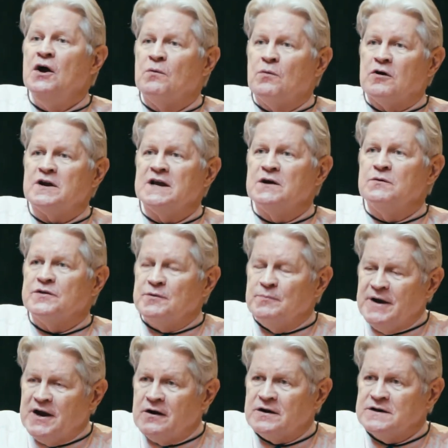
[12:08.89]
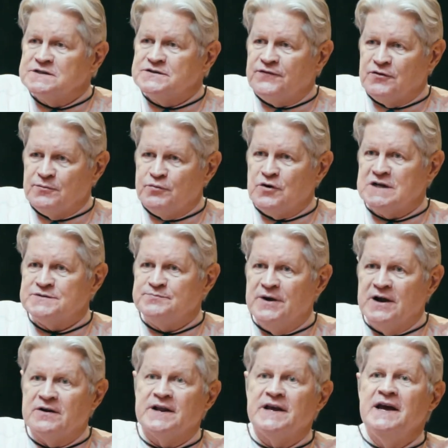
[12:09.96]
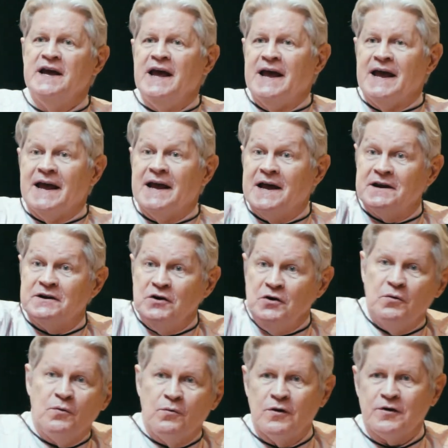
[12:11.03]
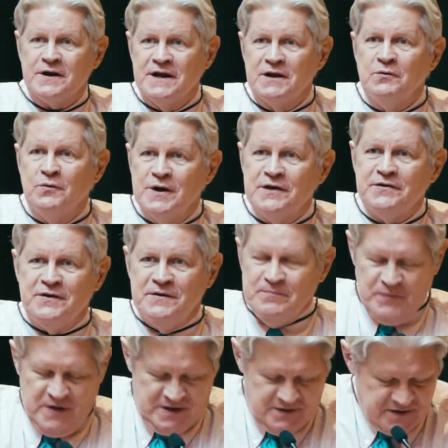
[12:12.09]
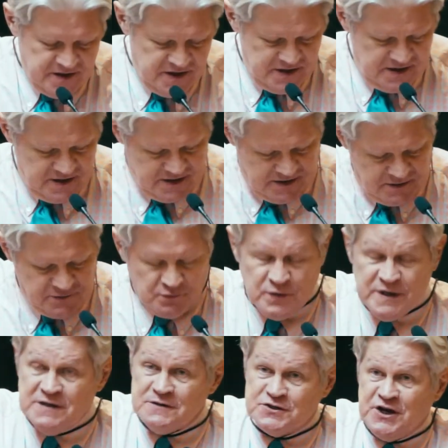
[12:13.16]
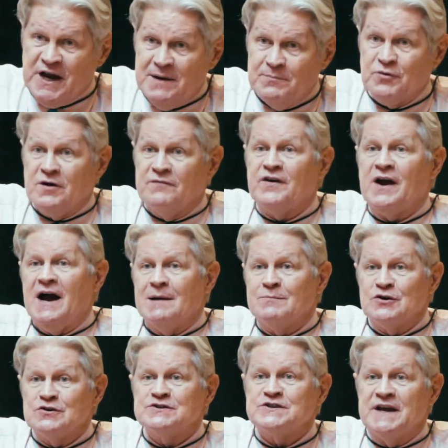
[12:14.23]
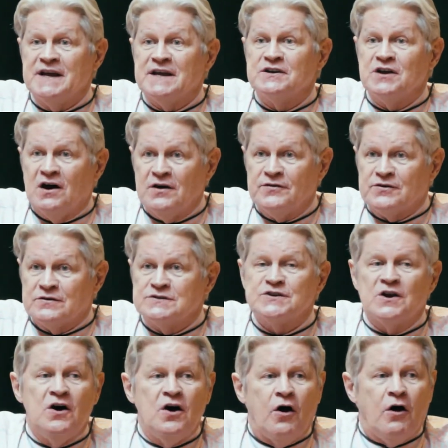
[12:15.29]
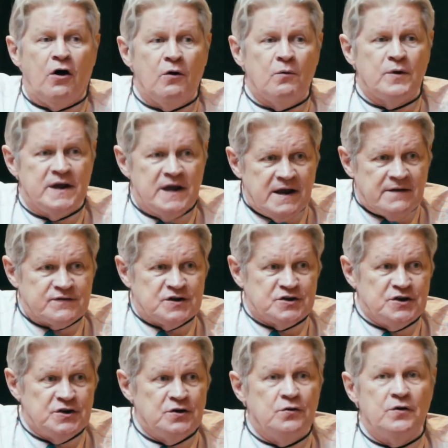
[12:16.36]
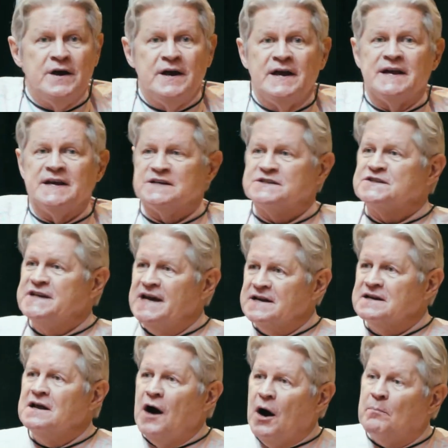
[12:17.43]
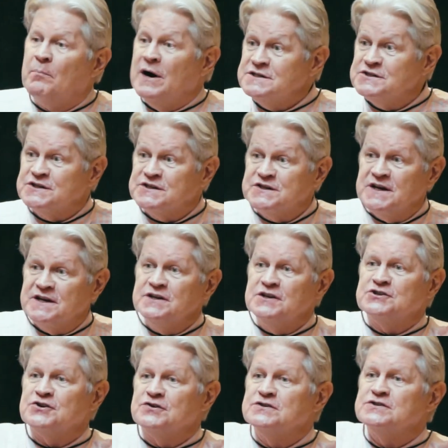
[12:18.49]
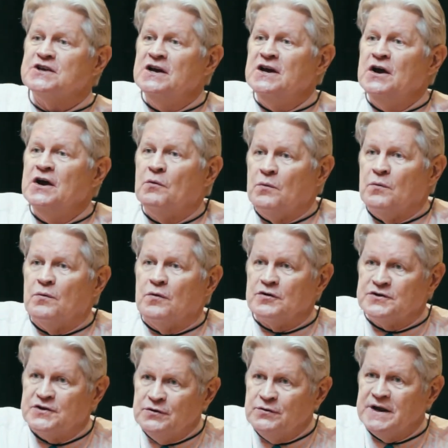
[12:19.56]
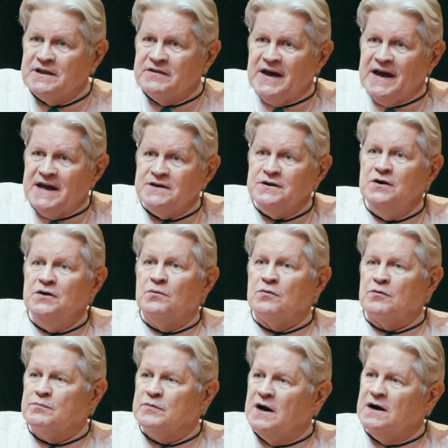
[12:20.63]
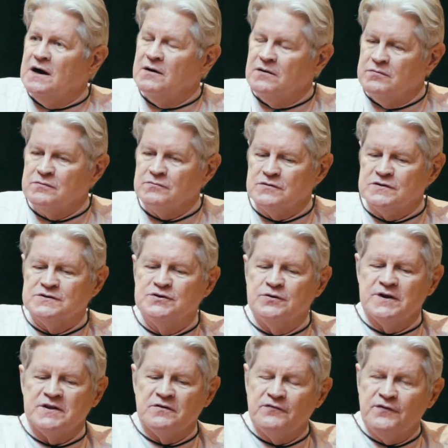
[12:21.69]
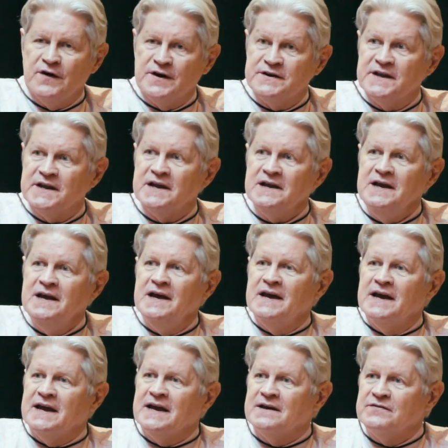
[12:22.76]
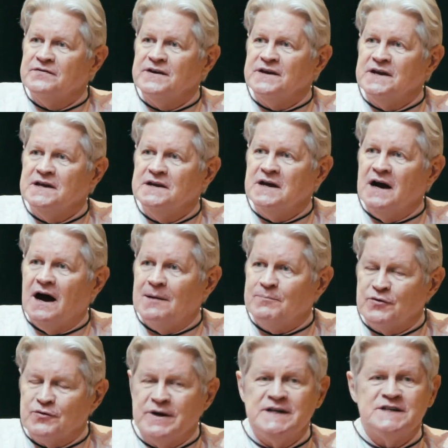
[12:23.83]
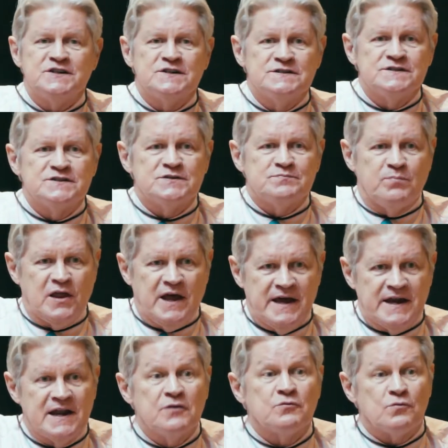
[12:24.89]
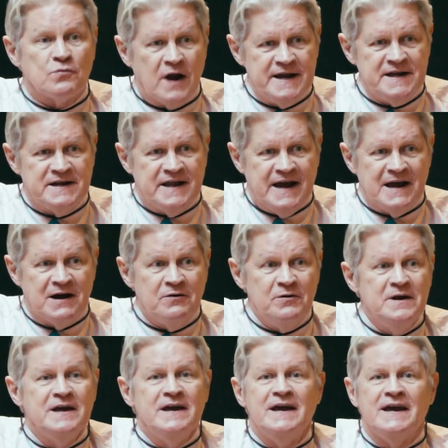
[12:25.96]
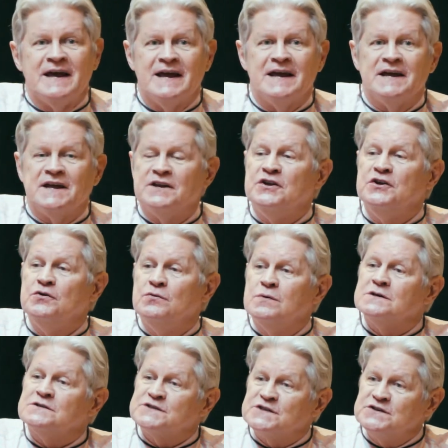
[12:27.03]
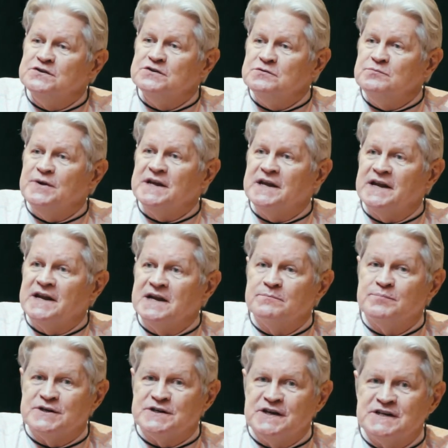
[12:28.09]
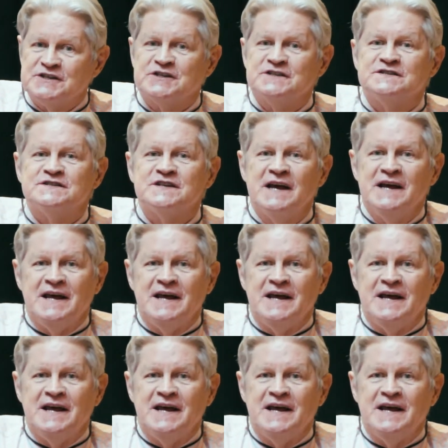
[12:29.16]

working with Americans for Prosperity, and working with the Real Chamber of Commerce and others, all we have to do is get a bunch of signatures. We're doing that. We're doing the funding and the operations planning right now, and you will soon be getting petitions,